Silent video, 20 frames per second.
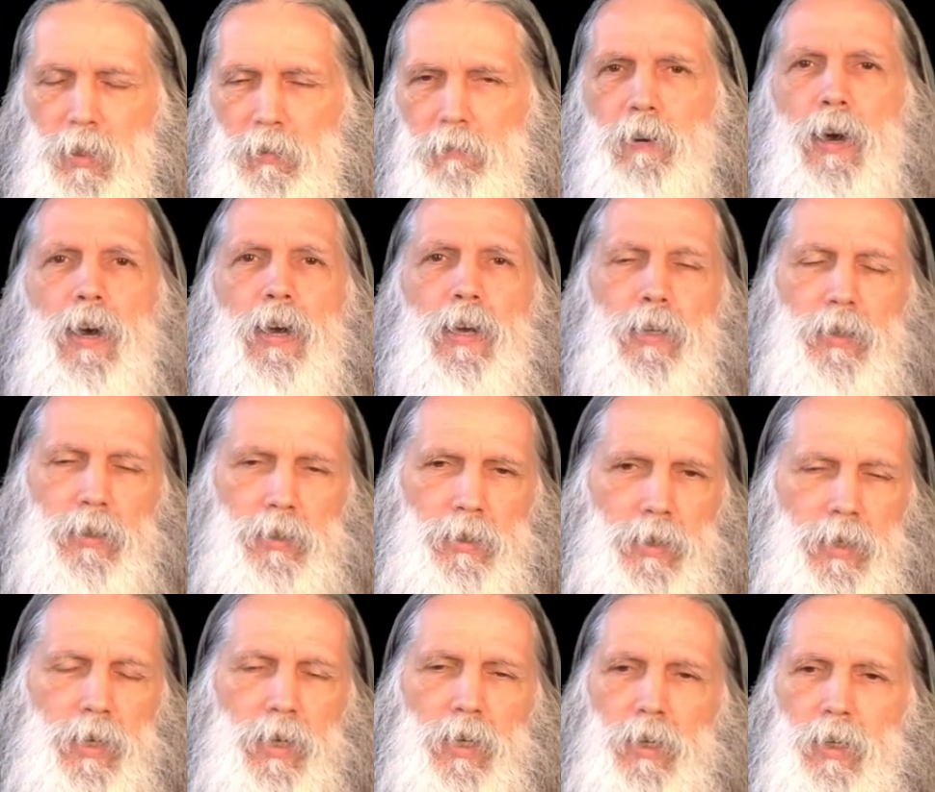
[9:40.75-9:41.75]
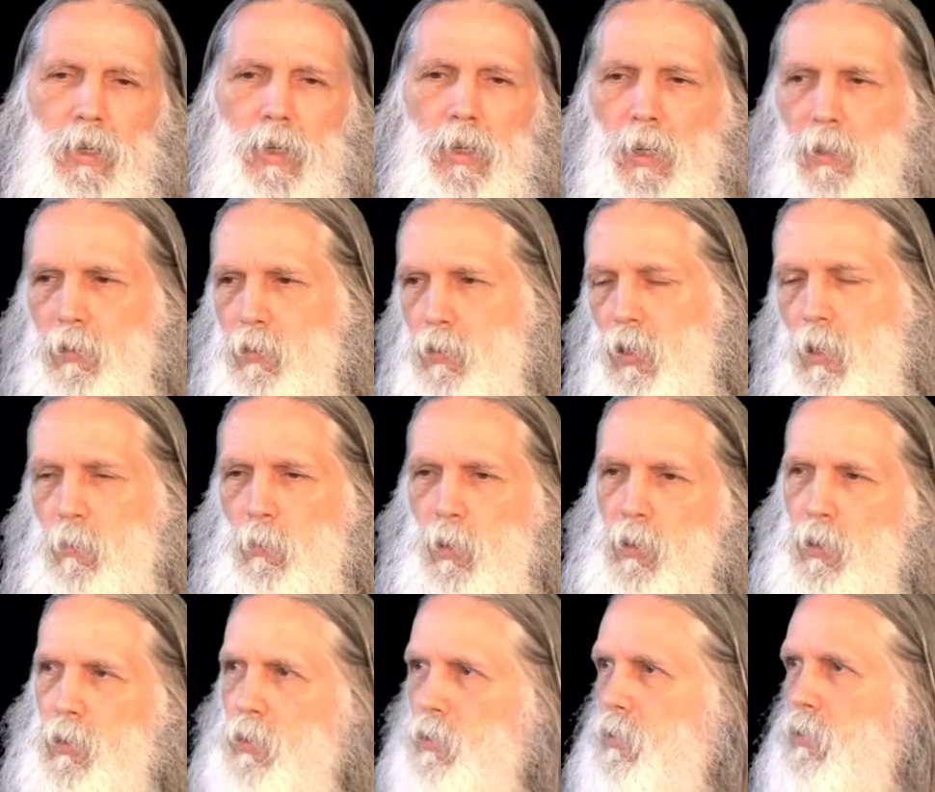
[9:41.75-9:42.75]
fire, uh, and some are
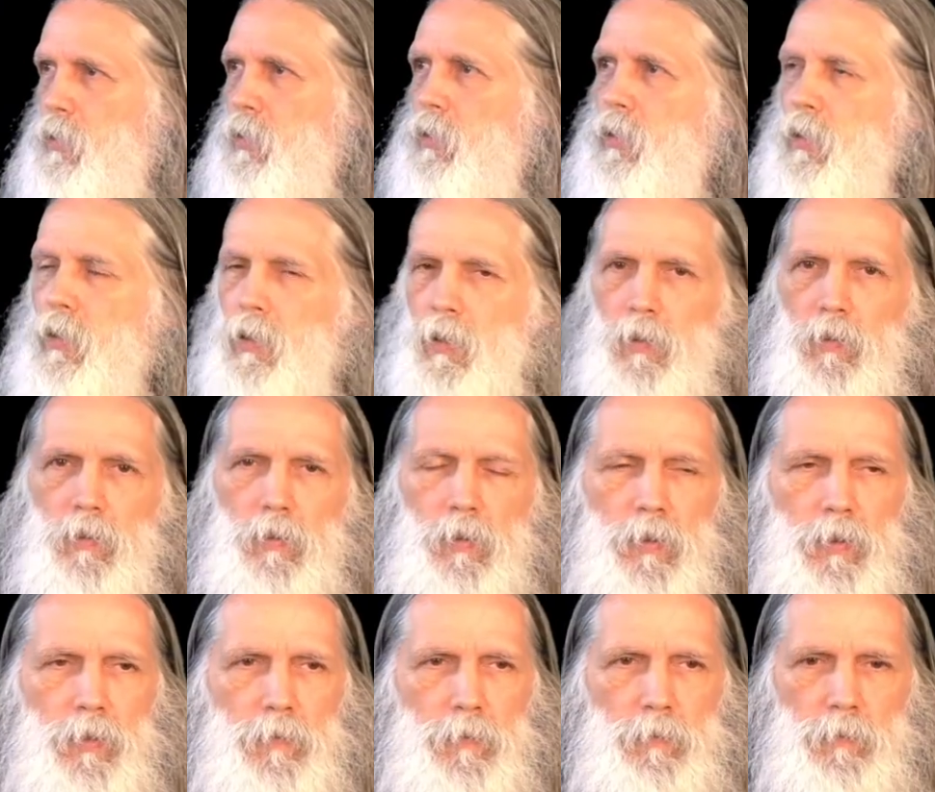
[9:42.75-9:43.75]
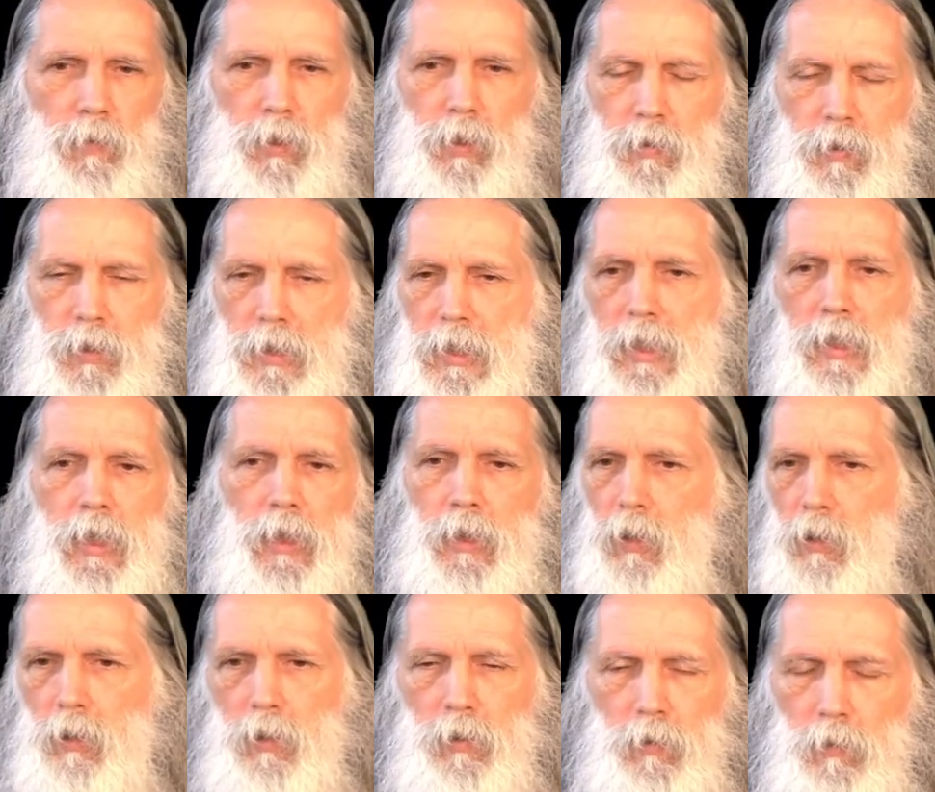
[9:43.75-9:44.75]
just uh, a, a scenic,
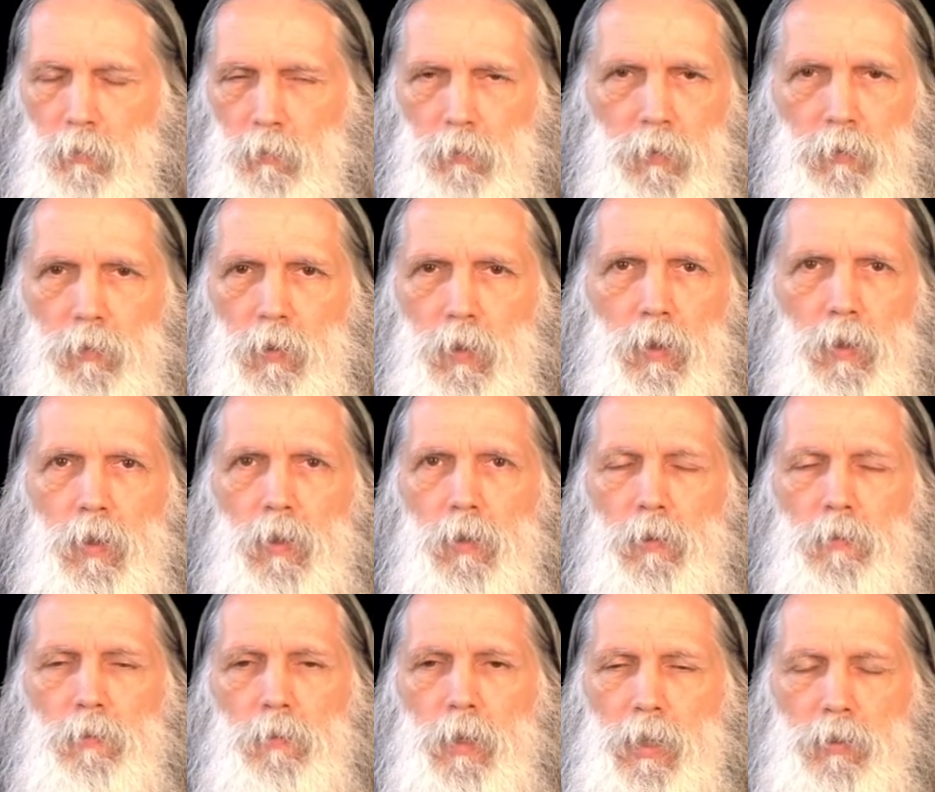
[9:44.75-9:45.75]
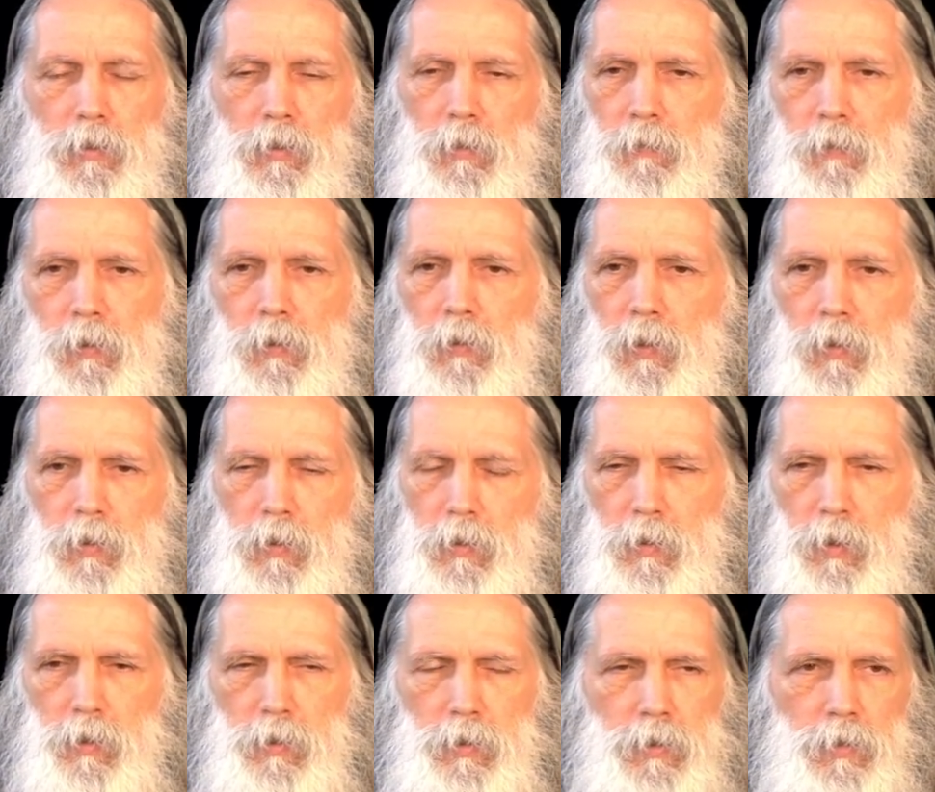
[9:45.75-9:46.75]
uh, natural view that's,
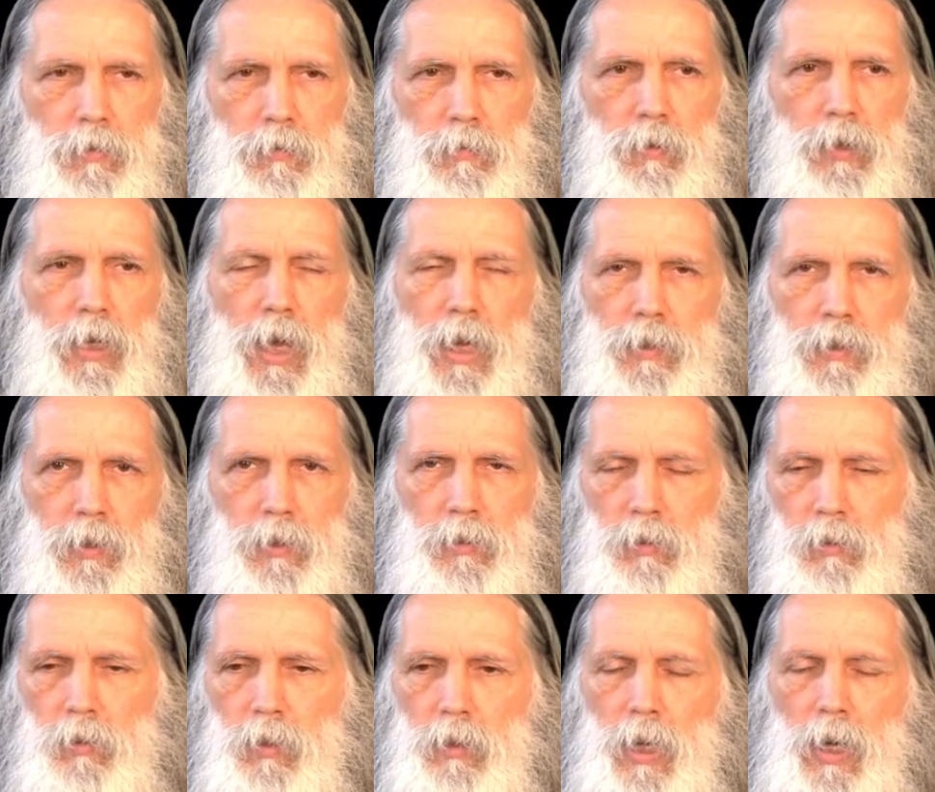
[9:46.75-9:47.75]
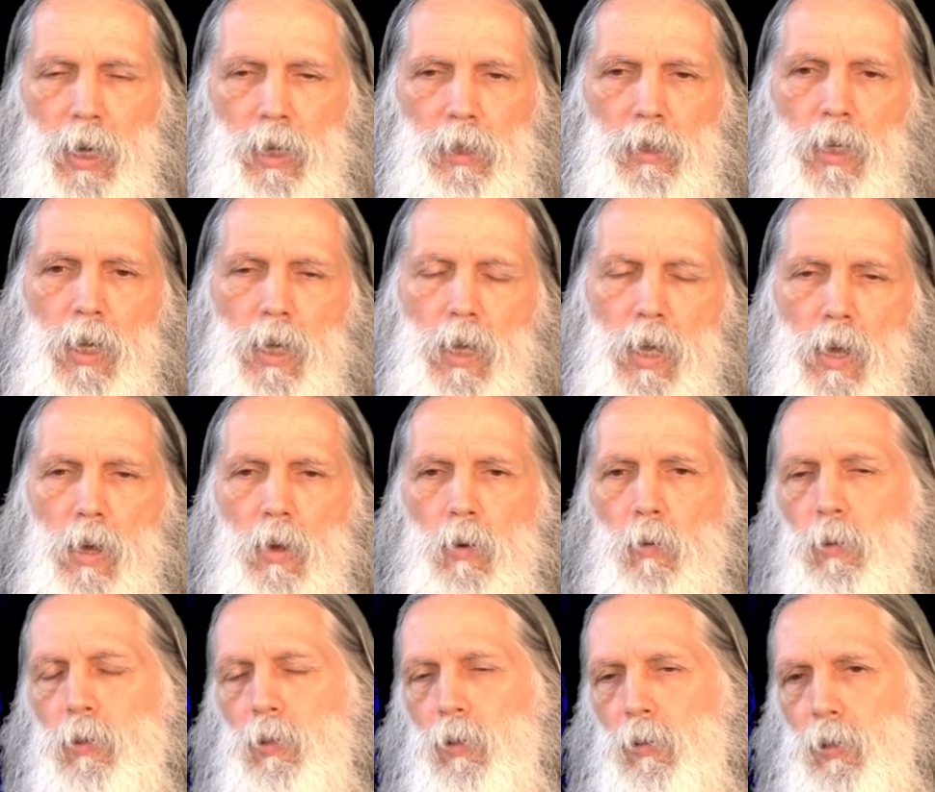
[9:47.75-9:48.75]
that's relaxing to look at.
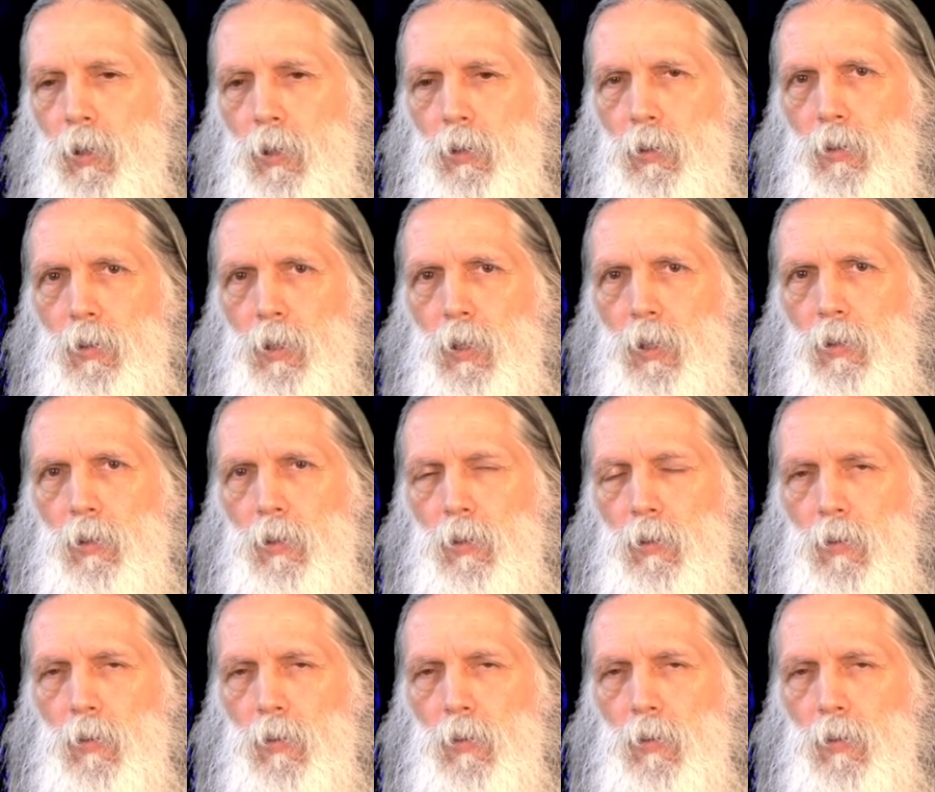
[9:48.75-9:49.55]
We know that, that